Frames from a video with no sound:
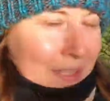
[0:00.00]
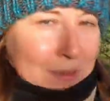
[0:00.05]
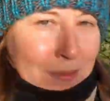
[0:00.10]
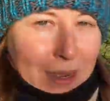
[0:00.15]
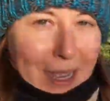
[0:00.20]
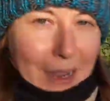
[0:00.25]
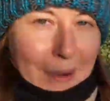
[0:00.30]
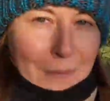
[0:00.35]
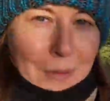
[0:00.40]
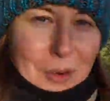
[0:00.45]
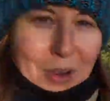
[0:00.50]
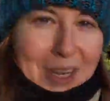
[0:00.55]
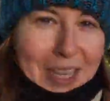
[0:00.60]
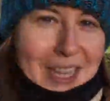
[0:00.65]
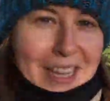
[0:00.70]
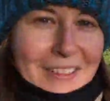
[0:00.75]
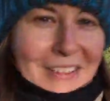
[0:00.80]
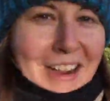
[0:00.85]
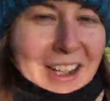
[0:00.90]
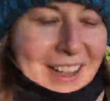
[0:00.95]
is why I'm
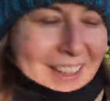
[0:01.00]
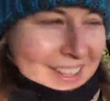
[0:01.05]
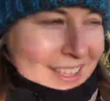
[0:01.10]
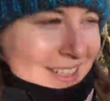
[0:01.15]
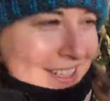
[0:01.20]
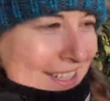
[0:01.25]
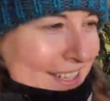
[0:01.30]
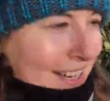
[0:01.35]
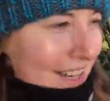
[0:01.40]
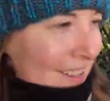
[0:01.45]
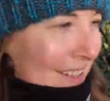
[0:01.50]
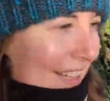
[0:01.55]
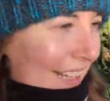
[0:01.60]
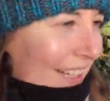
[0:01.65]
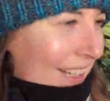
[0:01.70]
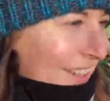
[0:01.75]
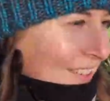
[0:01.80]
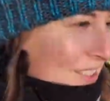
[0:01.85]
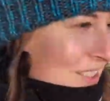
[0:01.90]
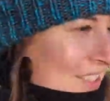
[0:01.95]
walking rather
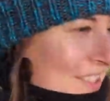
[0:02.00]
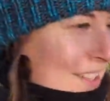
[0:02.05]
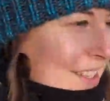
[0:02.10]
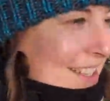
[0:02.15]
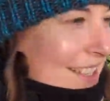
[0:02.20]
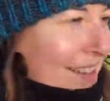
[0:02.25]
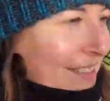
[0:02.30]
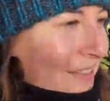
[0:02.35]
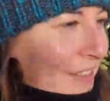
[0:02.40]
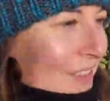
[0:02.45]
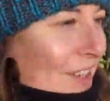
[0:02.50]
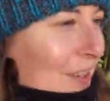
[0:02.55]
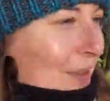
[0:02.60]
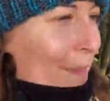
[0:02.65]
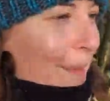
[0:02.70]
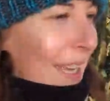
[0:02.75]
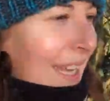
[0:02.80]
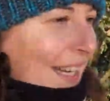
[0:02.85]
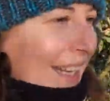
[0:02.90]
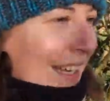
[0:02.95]
slowly, not just because I'm
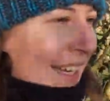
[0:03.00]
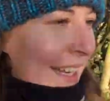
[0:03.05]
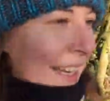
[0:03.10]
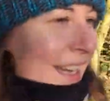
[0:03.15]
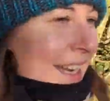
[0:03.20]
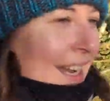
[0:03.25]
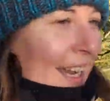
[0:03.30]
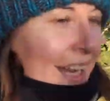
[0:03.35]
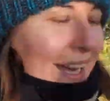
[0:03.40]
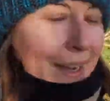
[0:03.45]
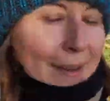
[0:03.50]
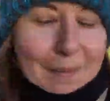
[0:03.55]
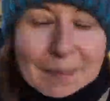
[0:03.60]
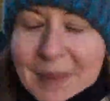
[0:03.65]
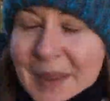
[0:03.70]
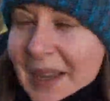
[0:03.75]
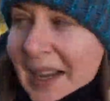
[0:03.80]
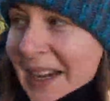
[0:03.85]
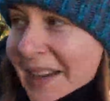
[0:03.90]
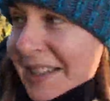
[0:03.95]
filming.
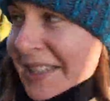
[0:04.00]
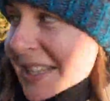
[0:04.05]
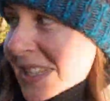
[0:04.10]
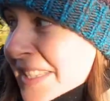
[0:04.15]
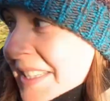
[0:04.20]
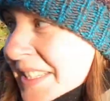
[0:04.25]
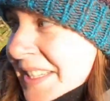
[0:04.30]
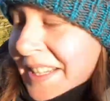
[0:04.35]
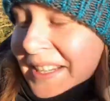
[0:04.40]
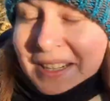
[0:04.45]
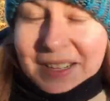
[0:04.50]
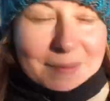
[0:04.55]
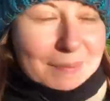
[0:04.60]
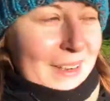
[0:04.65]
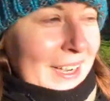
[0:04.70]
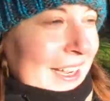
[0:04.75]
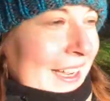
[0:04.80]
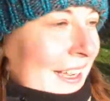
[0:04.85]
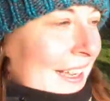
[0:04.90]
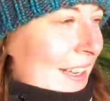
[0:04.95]
I said to
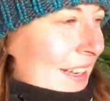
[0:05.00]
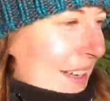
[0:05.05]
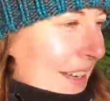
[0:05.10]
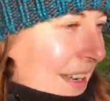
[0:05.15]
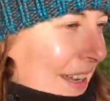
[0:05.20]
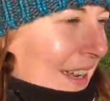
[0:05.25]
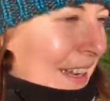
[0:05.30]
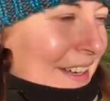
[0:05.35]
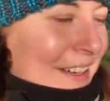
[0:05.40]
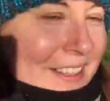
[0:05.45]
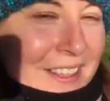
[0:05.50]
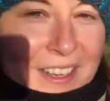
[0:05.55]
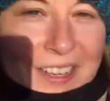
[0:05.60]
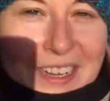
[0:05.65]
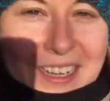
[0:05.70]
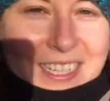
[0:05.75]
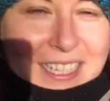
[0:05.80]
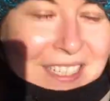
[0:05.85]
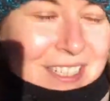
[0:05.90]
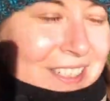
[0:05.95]
another
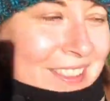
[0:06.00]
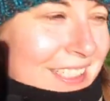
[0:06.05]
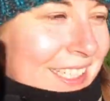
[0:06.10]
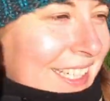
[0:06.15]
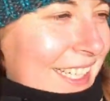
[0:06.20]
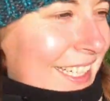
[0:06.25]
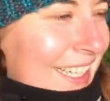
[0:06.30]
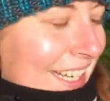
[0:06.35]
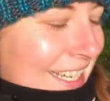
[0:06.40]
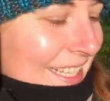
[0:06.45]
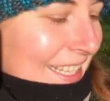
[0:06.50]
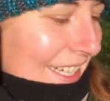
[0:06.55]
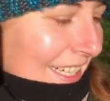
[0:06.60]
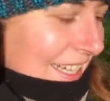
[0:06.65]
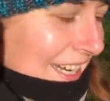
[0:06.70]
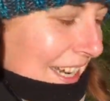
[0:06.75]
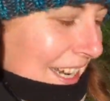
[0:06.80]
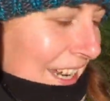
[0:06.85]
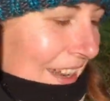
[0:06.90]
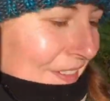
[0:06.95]
colleague, Duncan, I said,
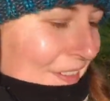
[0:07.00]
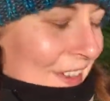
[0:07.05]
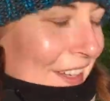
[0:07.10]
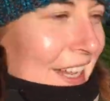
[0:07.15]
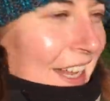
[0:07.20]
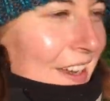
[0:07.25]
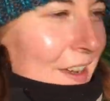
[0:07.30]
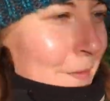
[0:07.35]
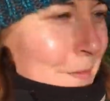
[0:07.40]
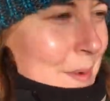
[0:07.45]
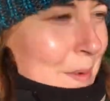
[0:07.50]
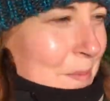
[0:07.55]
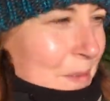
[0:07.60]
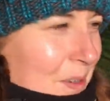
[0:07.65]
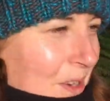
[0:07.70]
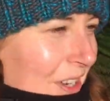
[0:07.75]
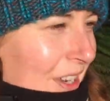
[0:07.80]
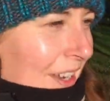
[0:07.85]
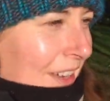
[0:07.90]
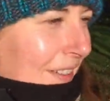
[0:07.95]
I feel like I've been
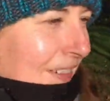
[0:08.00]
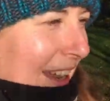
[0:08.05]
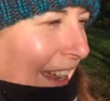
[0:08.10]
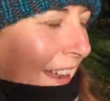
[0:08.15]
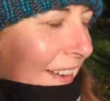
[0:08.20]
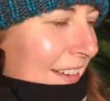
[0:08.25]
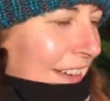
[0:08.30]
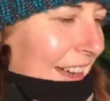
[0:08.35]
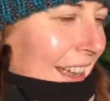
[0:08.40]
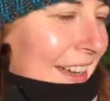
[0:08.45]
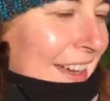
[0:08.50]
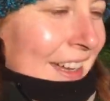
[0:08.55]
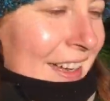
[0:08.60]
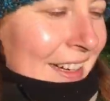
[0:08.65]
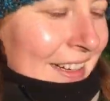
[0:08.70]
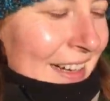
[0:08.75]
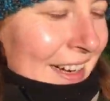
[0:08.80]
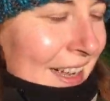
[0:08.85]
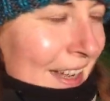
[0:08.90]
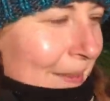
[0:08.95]
walking around like
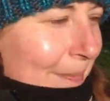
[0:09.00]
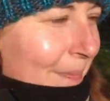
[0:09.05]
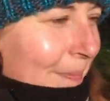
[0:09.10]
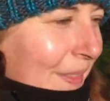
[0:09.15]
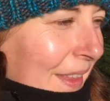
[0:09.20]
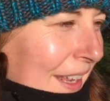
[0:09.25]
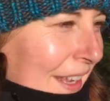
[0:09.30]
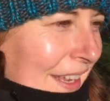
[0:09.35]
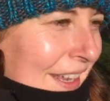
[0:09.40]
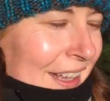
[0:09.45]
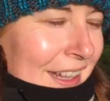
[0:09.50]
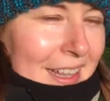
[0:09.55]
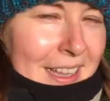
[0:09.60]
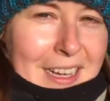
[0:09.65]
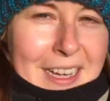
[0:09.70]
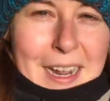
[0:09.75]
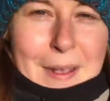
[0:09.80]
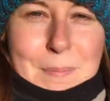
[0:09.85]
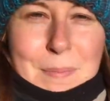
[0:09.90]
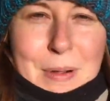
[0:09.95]
an
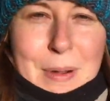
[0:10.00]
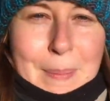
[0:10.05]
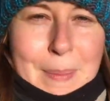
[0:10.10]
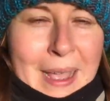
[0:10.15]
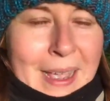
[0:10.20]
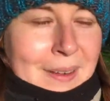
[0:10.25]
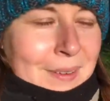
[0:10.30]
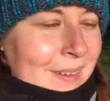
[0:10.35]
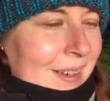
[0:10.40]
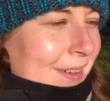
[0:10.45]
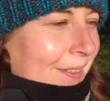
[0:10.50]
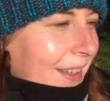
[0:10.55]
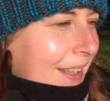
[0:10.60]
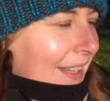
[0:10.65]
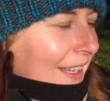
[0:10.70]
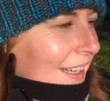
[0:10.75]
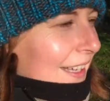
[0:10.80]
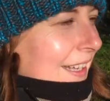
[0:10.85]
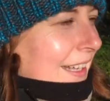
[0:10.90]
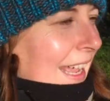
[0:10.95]
emperor penguin with
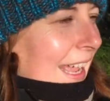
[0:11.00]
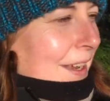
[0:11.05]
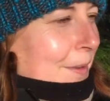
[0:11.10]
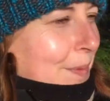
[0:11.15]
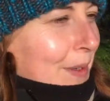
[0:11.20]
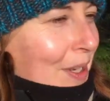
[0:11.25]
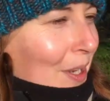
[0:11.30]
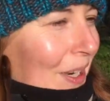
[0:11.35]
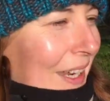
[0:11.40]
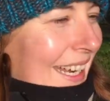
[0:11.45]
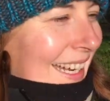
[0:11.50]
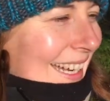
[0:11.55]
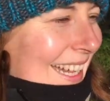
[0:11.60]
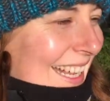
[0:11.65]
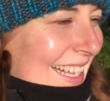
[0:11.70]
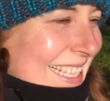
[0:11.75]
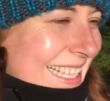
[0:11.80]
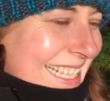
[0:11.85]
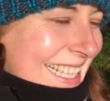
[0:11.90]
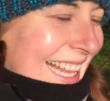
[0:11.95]
an egg between
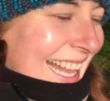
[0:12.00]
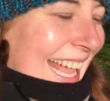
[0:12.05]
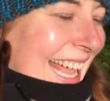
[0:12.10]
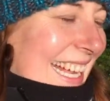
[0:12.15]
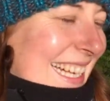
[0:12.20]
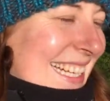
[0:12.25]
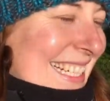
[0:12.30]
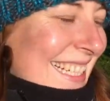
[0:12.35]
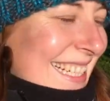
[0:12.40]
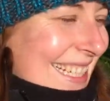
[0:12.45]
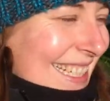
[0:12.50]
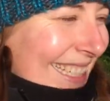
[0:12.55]
its legs.